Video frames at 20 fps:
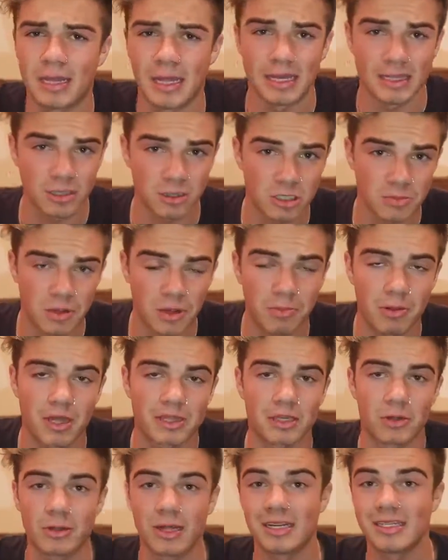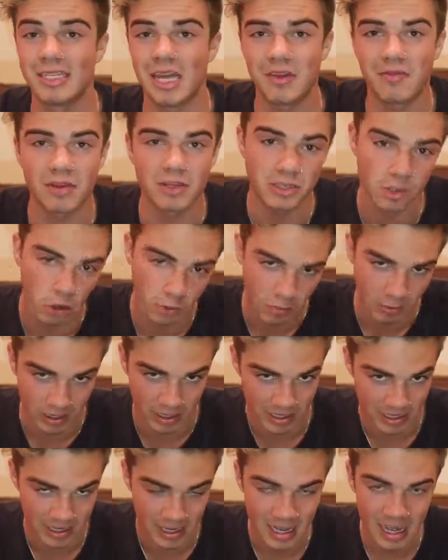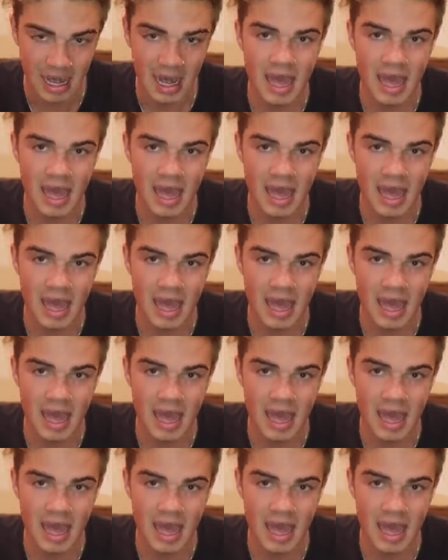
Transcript: Like, there's people out there like David Dobrik,